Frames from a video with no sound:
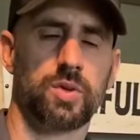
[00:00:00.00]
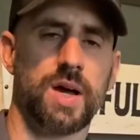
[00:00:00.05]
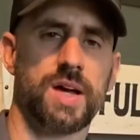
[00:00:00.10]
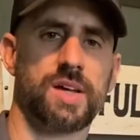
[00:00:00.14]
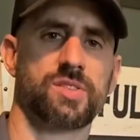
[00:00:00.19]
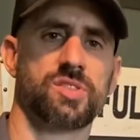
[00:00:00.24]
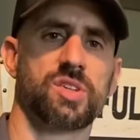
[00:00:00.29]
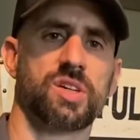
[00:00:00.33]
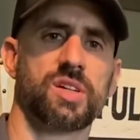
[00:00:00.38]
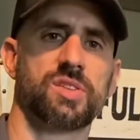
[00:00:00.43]

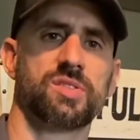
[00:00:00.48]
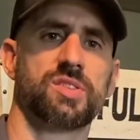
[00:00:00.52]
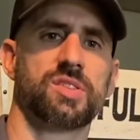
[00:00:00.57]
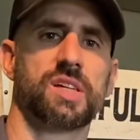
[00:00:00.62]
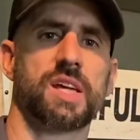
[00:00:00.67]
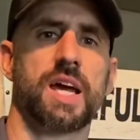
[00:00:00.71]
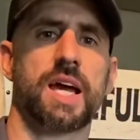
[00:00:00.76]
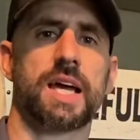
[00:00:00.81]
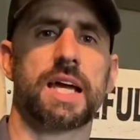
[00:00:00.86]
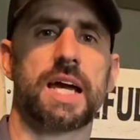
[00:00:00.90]
as you can
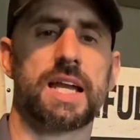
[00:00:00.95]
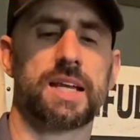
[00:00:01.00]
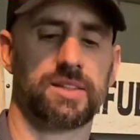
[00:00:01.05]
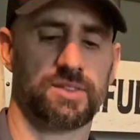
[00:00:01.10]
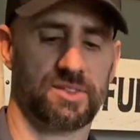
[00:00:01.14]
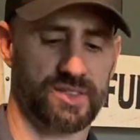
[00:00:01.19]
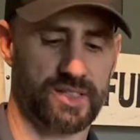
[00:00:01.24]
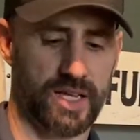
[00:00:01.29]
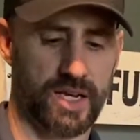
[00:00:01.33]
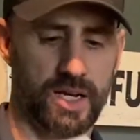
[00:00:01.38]
see, I got it
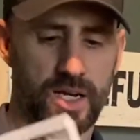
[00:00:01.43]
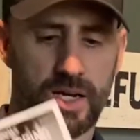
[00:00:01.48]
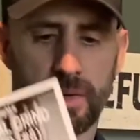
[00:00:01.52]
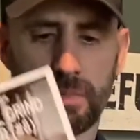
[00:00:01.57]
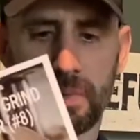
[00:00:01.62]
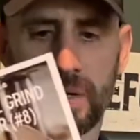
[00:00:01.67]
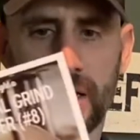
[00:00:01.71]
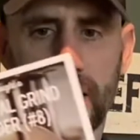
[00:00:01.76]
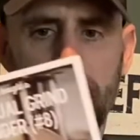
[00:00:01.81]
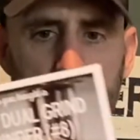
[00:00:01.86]
set
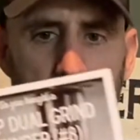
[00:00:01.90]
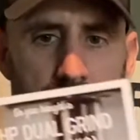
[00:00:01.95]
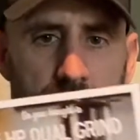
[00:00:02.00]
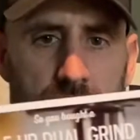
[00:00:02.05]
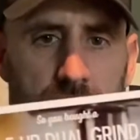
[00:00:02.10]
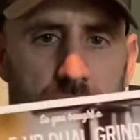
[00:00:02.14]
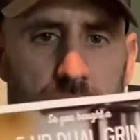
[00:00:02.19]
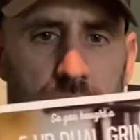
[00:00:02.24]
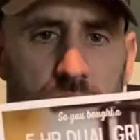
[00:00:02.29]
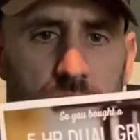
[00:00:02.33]
up. It
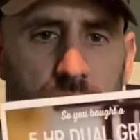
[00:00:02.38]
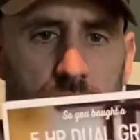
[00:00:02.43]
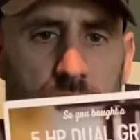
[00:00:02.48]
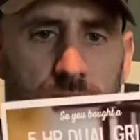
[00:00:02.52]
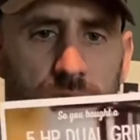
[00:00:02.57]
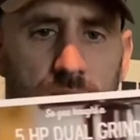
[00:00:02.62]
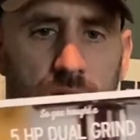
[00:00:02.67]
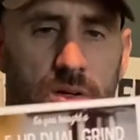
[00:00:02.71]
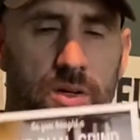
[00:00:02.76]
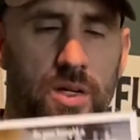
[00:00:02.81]
comes with a
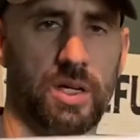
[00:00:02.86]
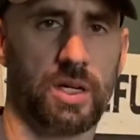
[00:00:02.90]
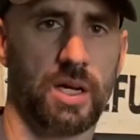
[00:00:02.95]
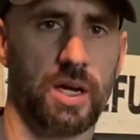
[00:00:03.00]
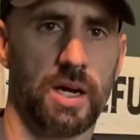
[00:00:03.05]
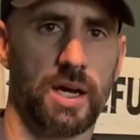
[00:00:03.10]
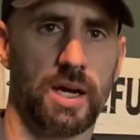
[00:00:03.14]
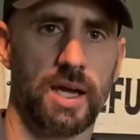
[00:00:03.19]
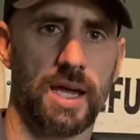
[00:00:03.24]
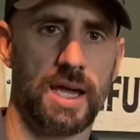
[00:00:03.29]
very
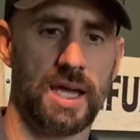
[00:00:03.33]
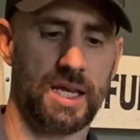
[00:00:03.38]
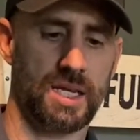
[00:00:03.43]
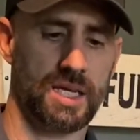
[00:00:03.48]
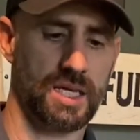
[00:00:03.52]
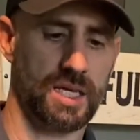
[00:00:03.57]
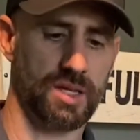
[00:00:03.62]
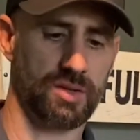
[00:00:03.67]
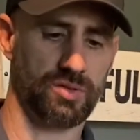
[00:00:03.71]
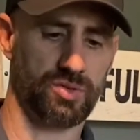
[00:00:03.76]

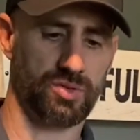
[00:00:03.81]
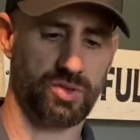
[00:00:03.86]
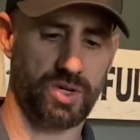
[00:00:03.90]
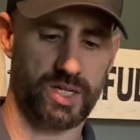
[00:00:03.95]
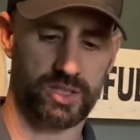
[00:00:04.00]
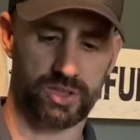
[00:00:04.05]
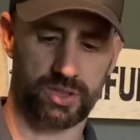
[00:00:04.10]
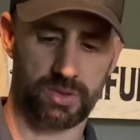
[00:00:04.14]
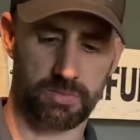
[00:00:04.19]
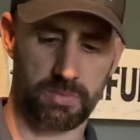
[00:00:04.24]
handy
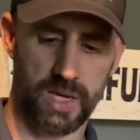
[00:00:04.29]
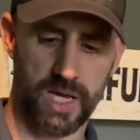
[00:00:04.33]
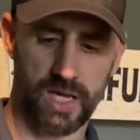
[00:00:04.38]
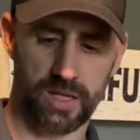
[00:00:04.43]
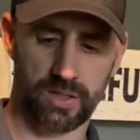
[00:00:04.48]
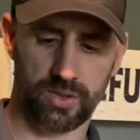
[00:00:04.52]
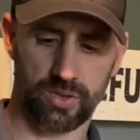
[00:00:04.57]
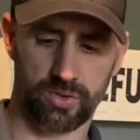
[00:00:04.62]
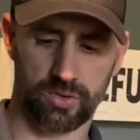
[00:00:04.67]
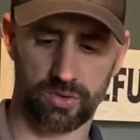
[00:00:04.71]
instruction
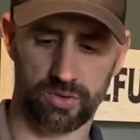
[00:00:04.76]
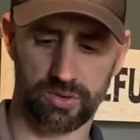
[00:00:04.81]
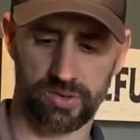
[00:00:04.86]
manual.